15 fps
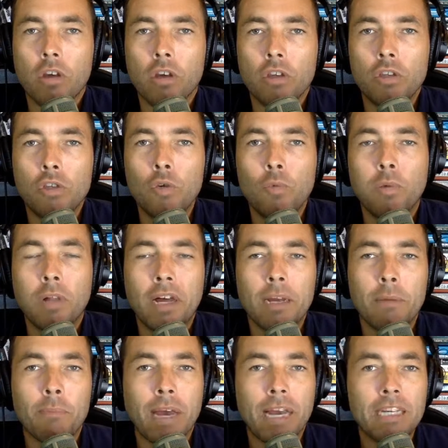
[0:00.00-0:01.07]
you
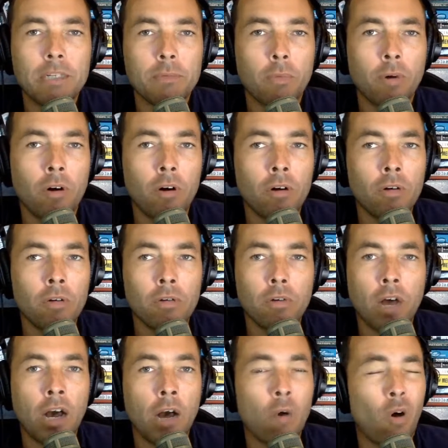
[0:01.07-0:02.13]
playing baseball
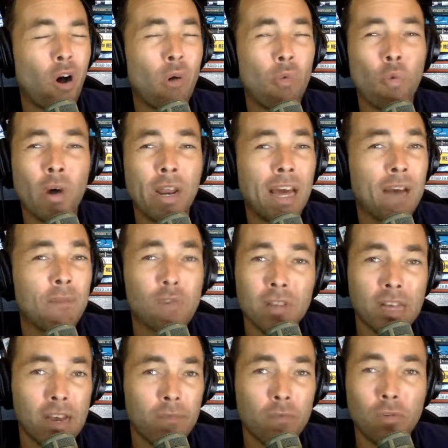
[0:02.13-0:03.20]
at whatever
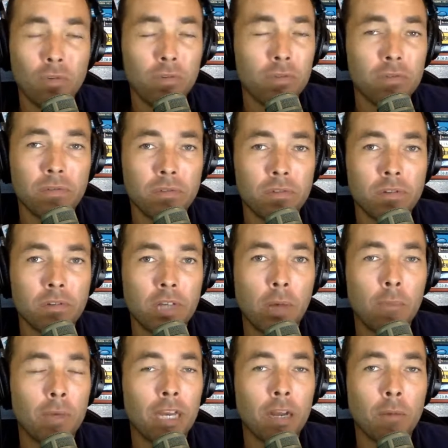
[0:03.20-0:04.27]
level
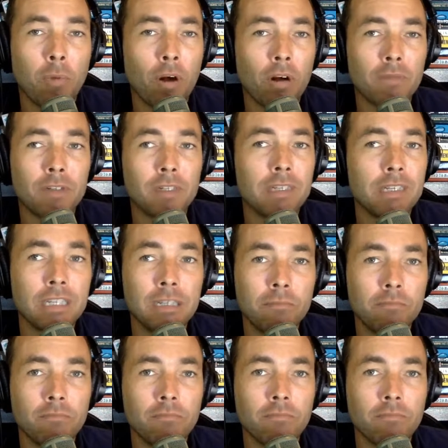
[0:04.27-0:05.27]
and being a part of a team